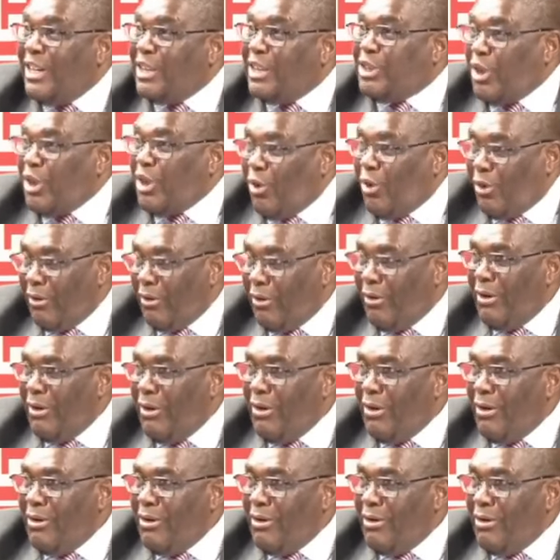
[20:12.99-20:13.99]
show,
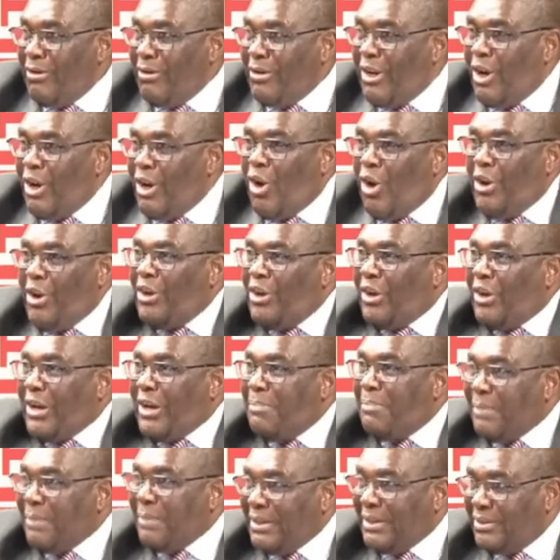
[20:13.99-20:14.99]
the oil
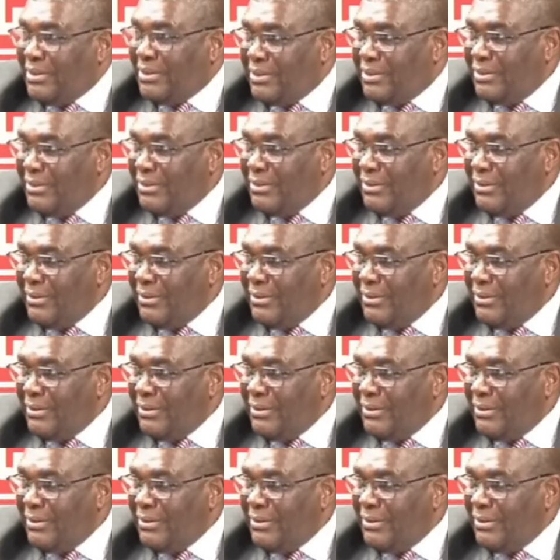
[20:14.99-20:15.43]
companies.